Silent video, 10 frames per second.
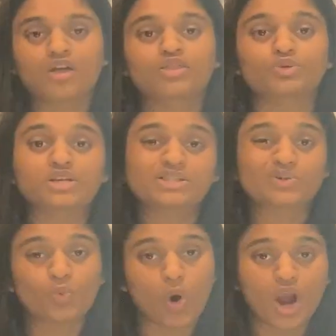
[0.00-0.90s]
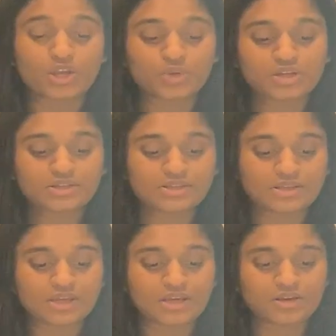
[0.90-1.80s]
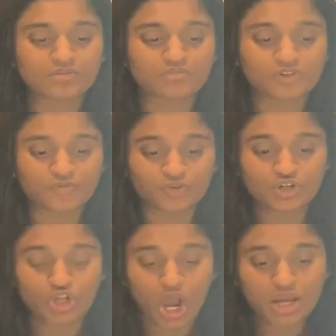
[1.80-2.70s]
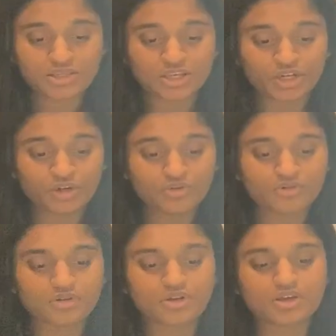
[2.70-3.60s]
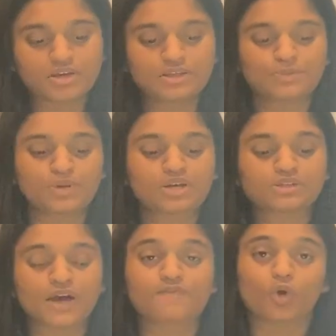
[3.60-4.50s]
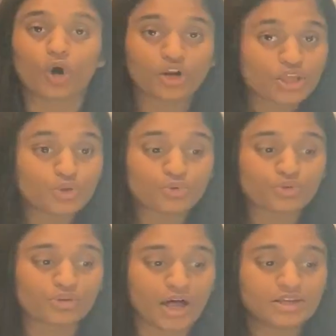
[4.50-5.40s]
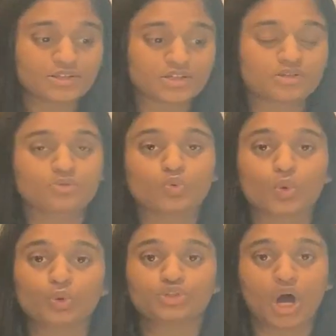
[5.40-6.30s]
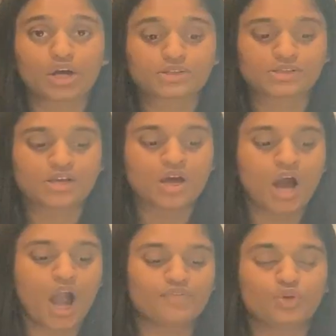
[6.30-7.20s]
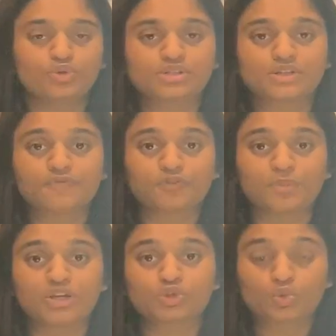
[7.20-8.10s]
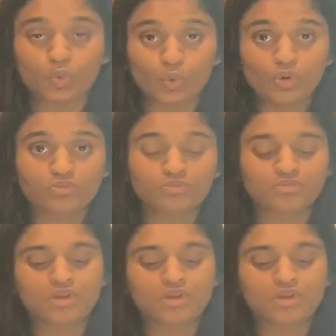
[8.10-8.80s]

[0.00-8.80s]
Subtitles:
The reason why you can see different docs here is because I've already utilized Google Docs. I've used it for my school.